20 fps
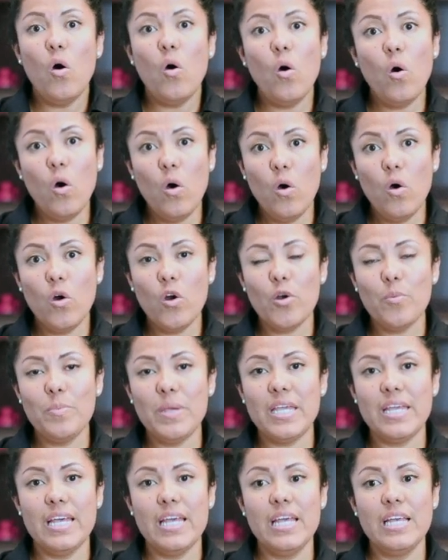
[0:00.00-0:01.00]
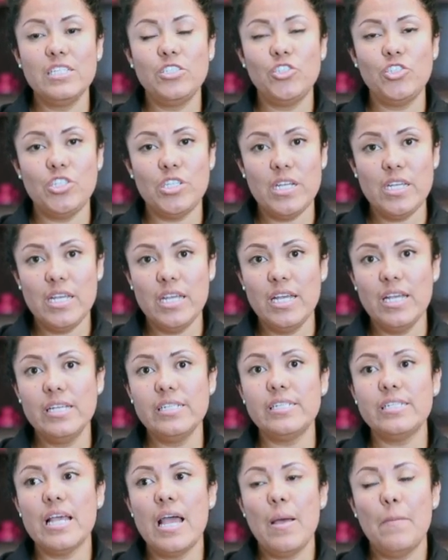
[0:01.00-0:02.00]
or because she
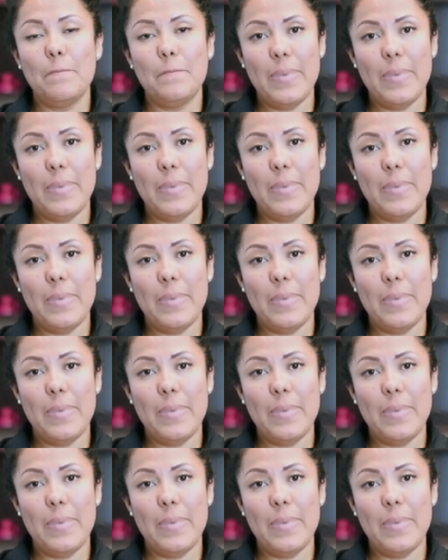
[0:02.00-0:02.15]
is